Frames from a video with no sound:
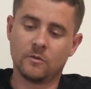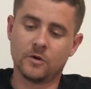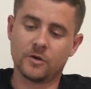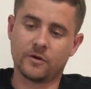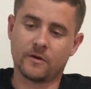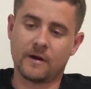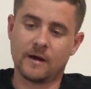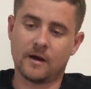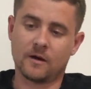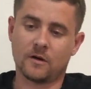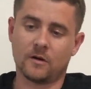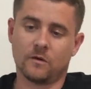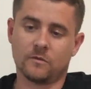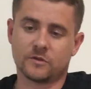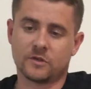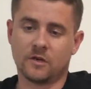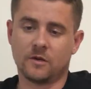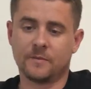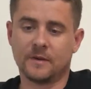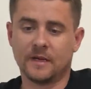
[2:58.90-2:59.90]
your alcohol is
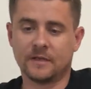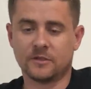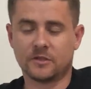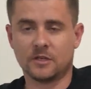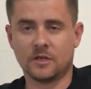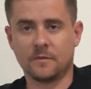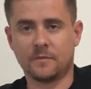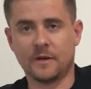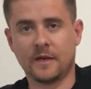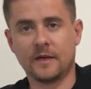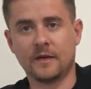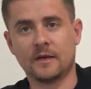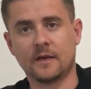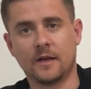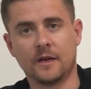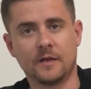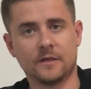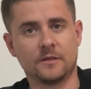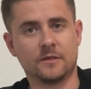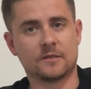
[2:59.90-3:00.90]
going to potentially be, and
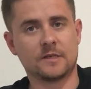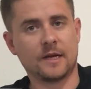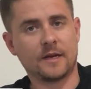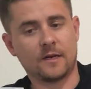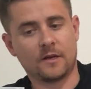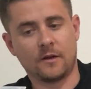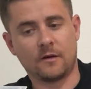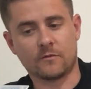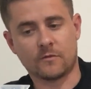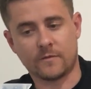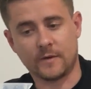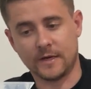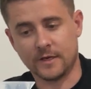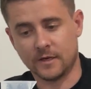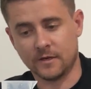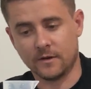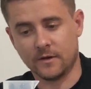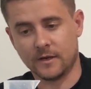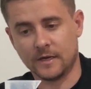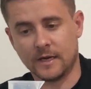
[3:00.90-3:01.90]
then you take another
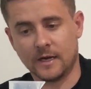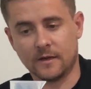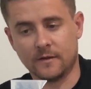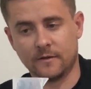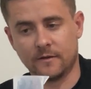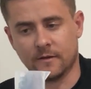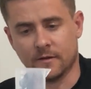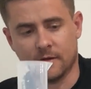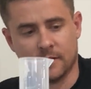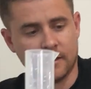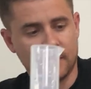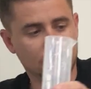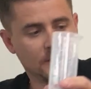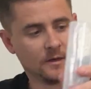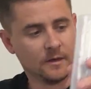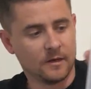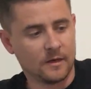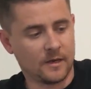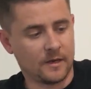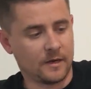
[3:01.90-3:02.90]
reading at the end,
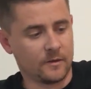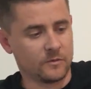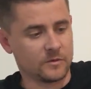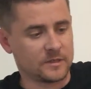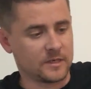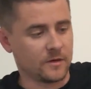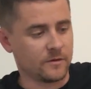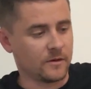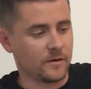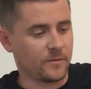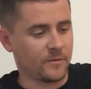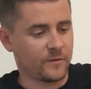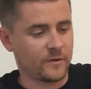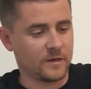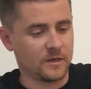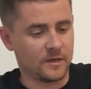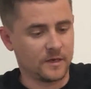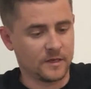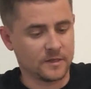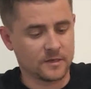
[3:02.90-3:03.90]
and that will tell you everything
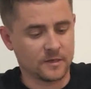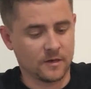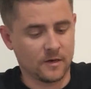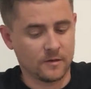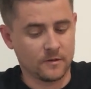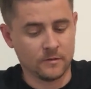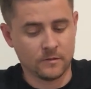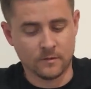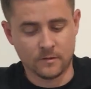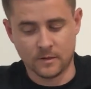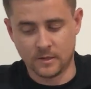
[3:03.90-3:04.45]
you need to know.